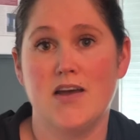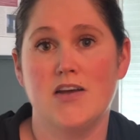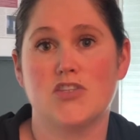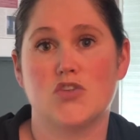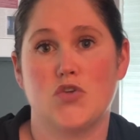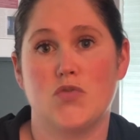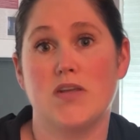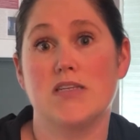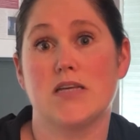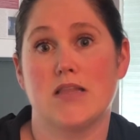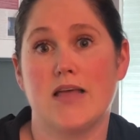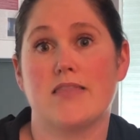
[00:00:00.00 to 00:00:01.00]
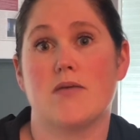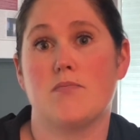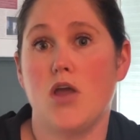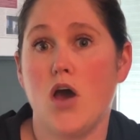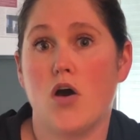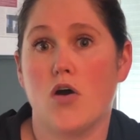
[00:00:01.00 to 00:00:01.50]
So you need to let them
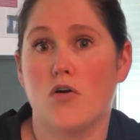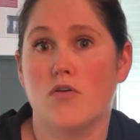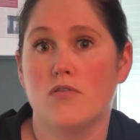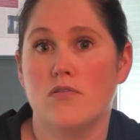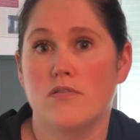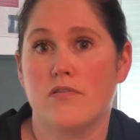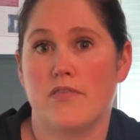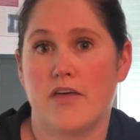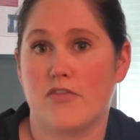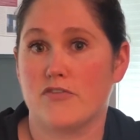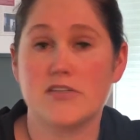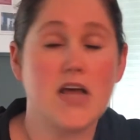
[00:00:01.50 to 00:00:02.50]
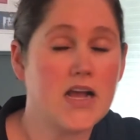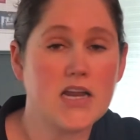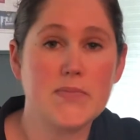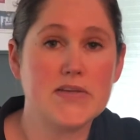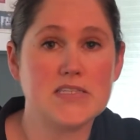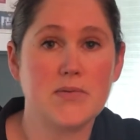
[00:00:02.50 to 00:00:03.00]
know that there's not going
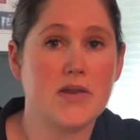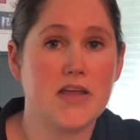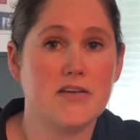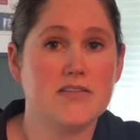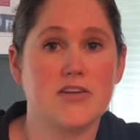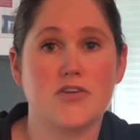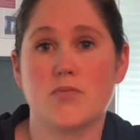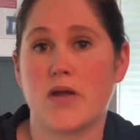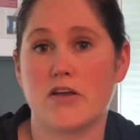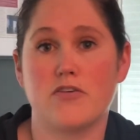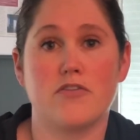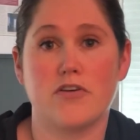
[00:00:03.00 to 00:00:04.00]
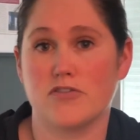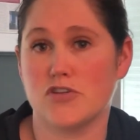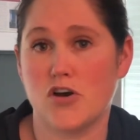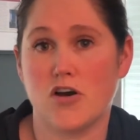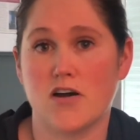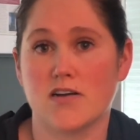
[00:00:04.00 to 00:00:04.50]
to be somebody else there to wrangle their
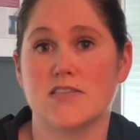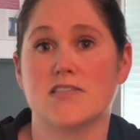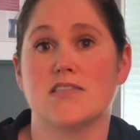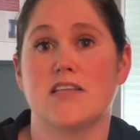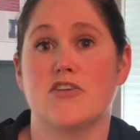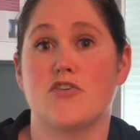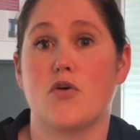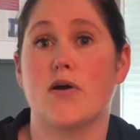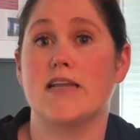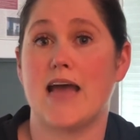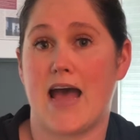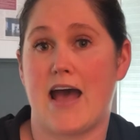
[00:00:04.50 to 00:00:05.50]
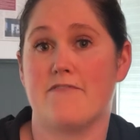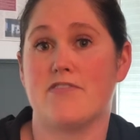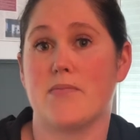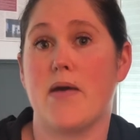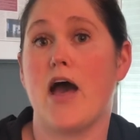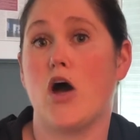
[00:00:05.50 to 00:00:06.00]
dogs, that you're going to have
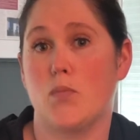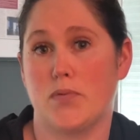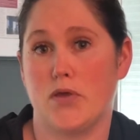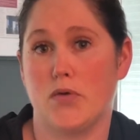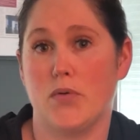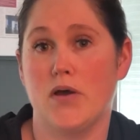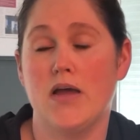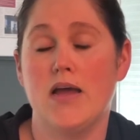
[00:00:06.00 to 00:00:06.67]
them help you.